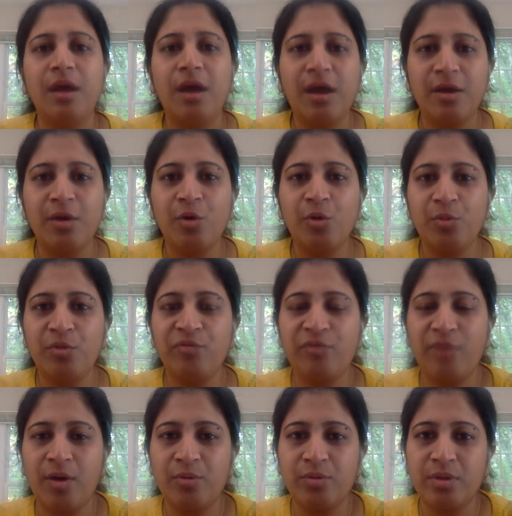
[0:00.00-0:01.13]
I hope you
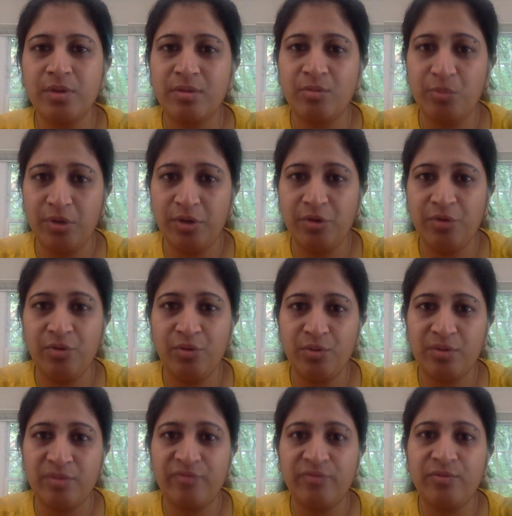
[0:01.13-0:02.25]
found this video
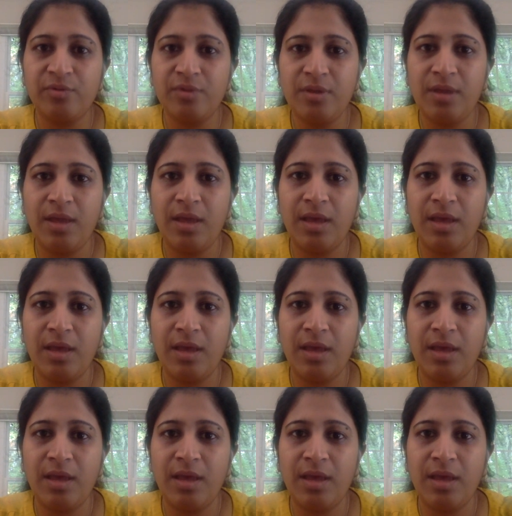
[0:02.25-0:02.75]
useful